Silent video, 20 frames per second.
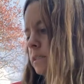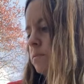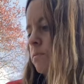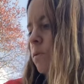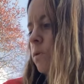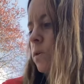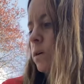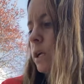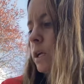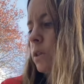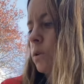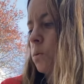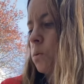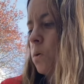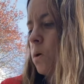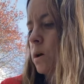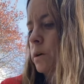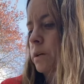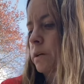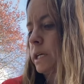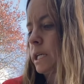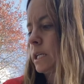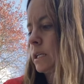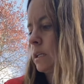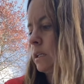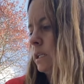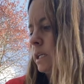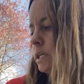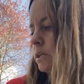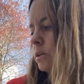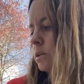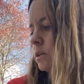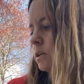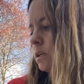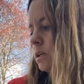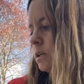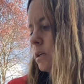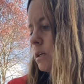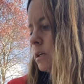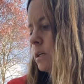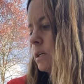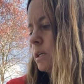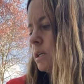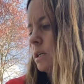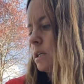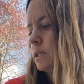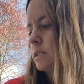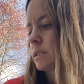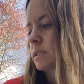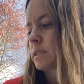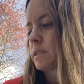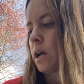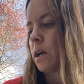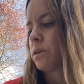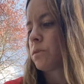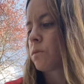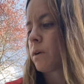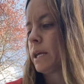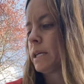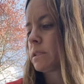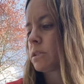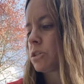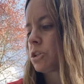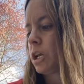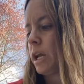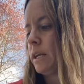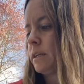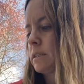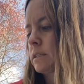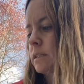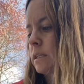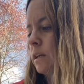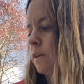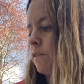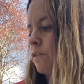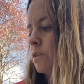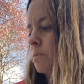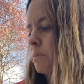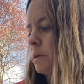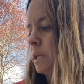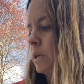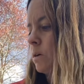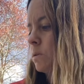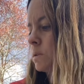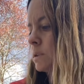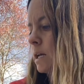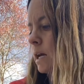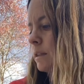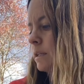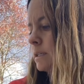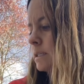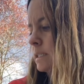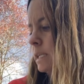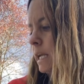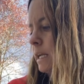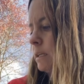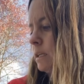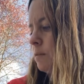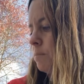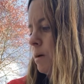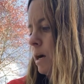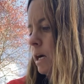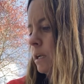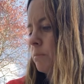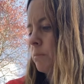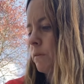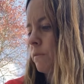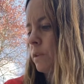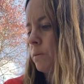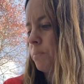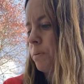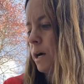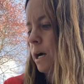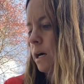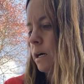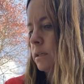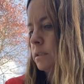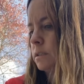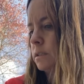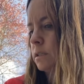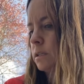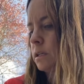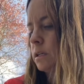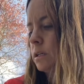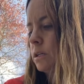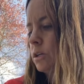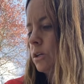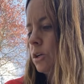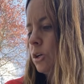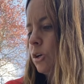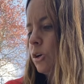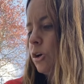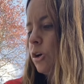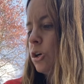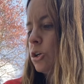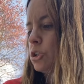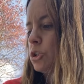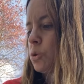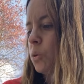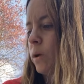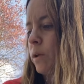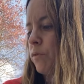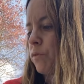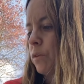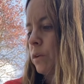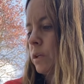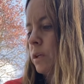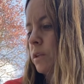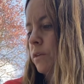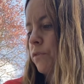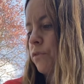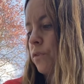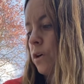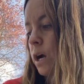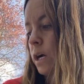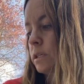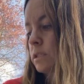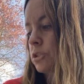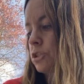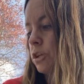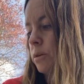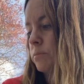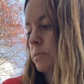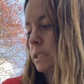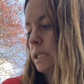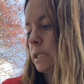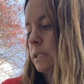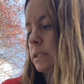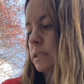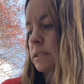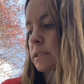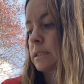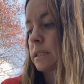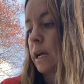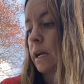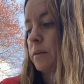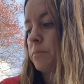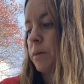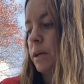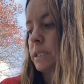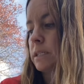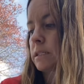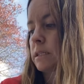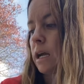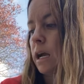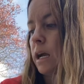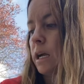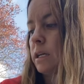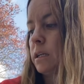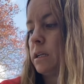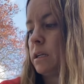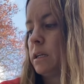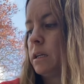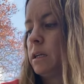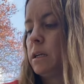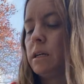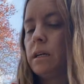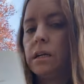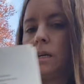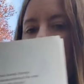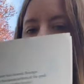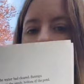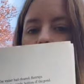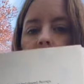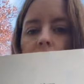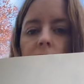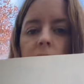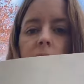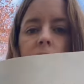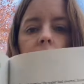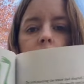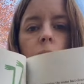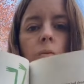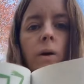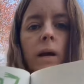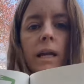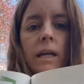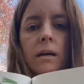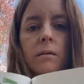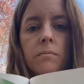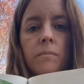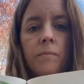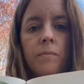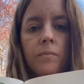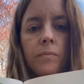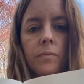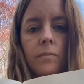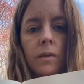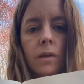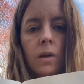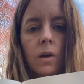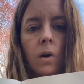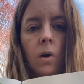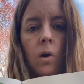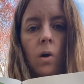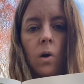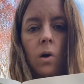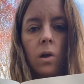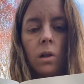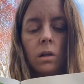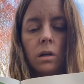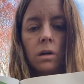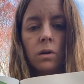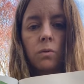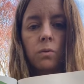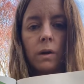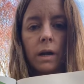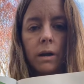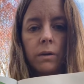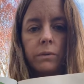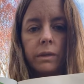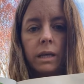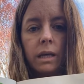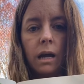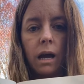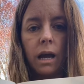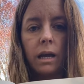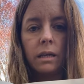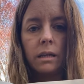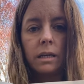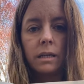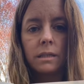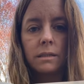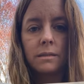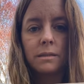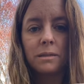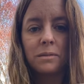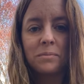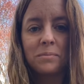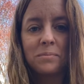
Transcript: morning, the water had cleared. Sun rays chased silver minnows on the sandy bottom of the pond. Joyfully, the frogs jumped in, and side by side, they swam all around the island.